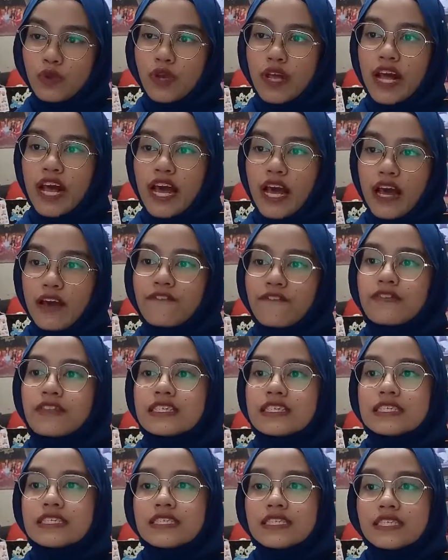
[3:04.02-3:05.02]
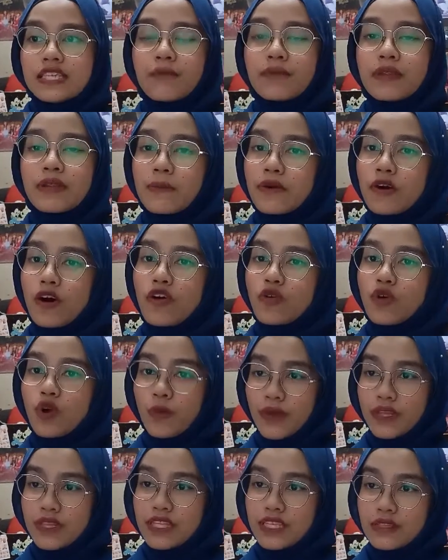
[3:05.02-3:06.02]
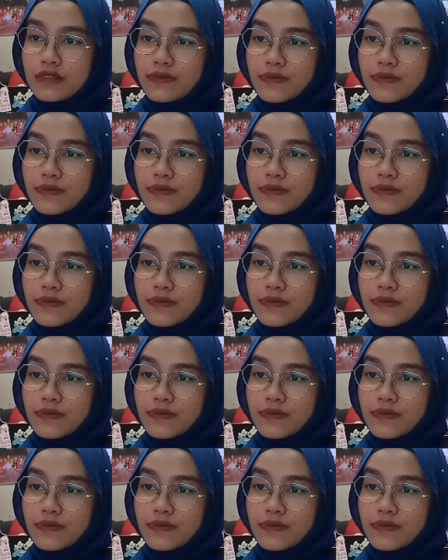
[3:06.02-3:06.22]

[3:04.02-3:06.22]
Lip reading: will have the same number of chromatid.